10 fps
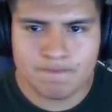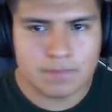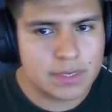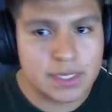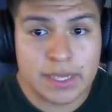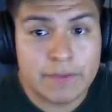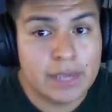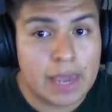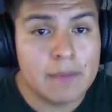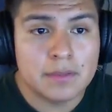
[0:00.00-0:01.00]
7
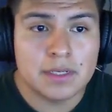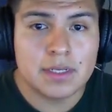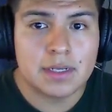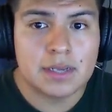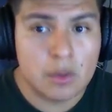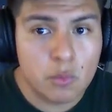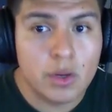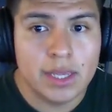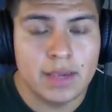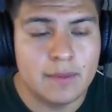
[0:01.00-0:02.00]
games can
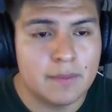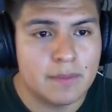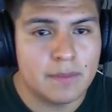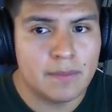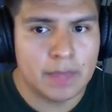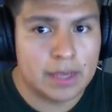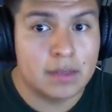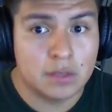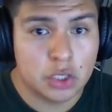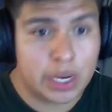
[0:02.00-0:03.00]
really
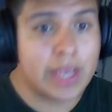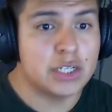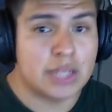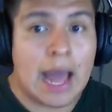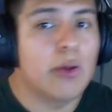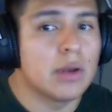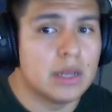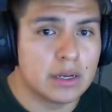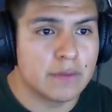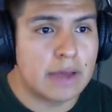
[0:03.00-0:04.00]
like change the
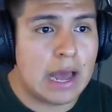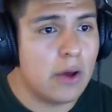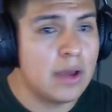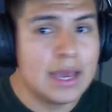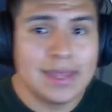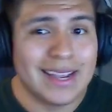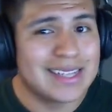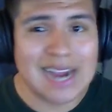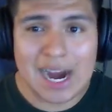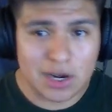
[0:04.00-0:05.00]
outlook of how the
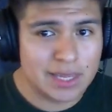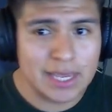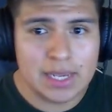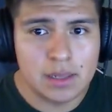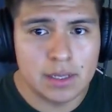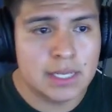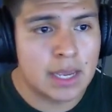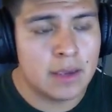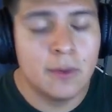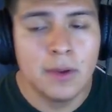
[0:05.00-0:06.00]
entire league looks
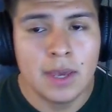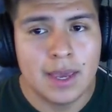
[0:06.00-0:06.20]
at you.